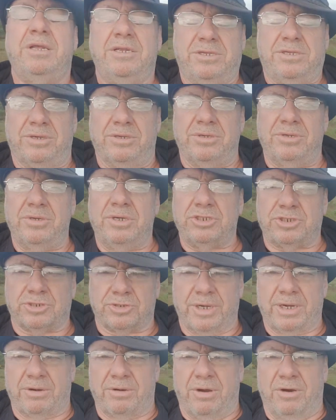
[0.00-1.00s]
to
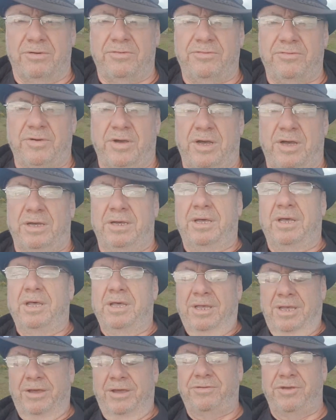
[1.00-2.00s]
trigger off a
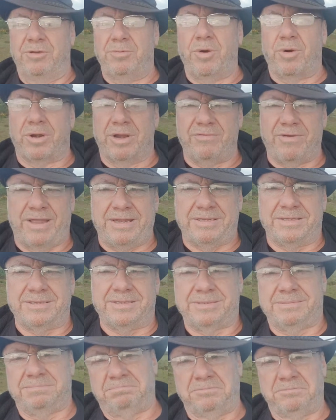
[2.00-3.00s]
few more
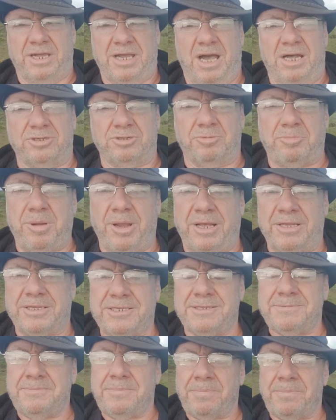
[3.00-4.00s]
events, like 100 plus.